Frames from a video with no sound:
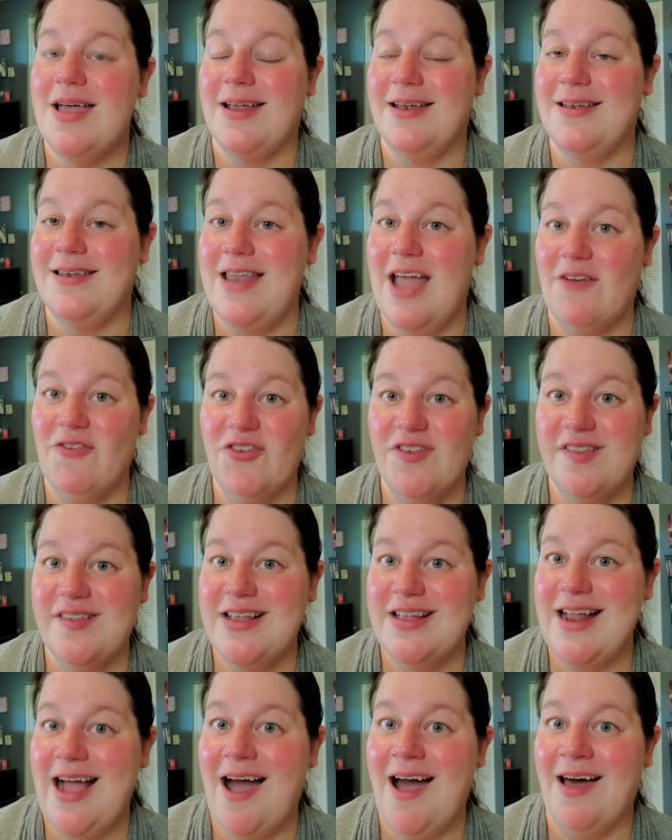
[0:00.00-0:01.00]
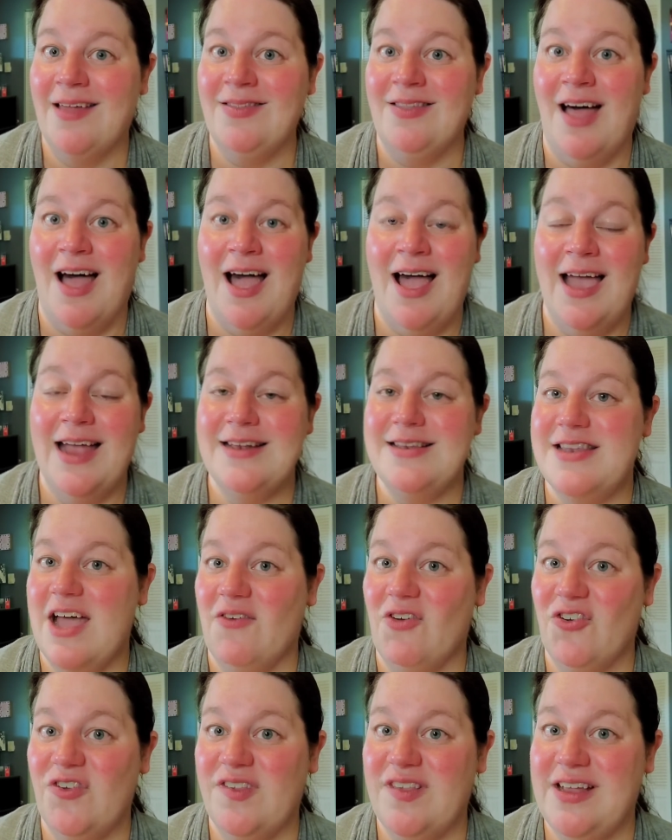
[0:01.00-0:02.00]
never seen it online,
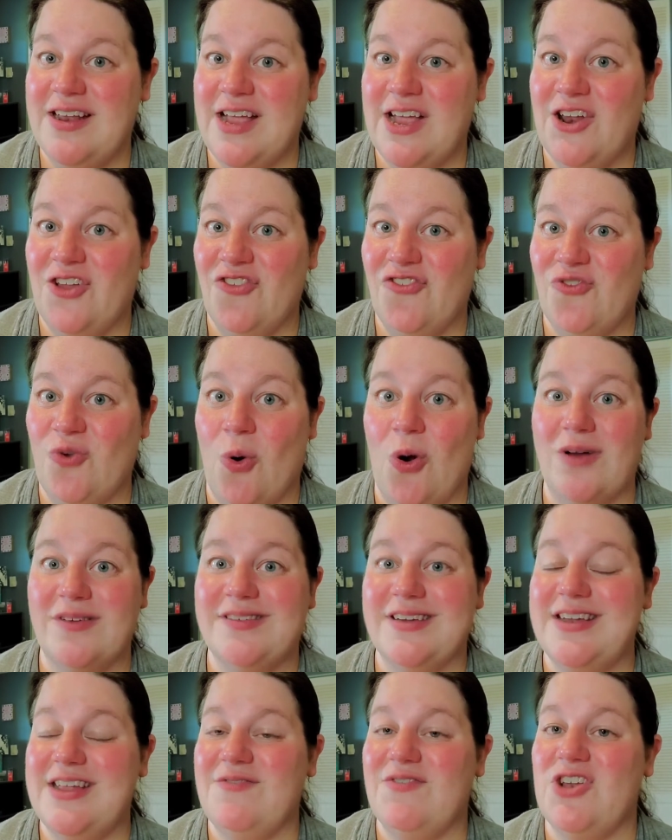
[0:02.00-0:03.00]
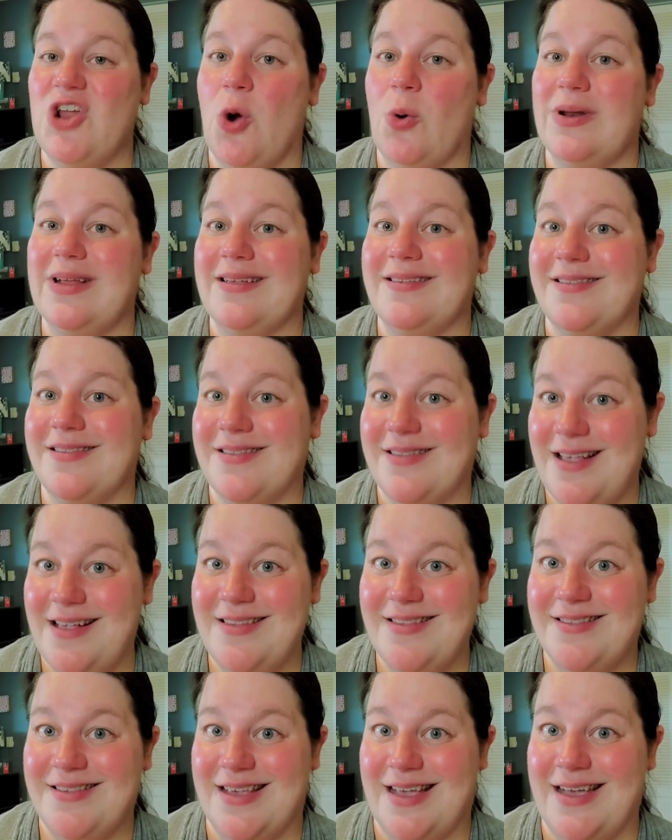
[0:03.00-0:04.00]
never seen it in a store, didn't even know it
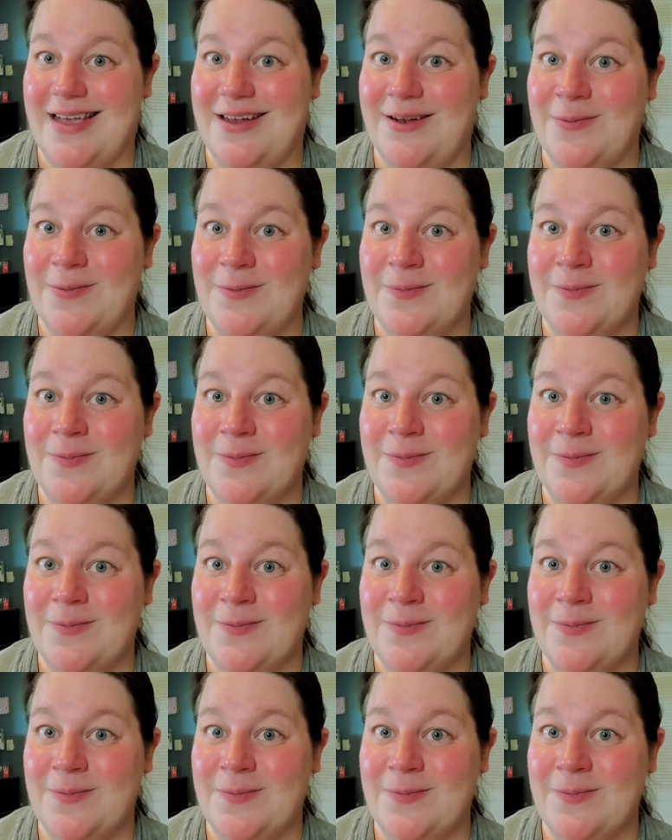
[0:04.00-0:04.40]
existed.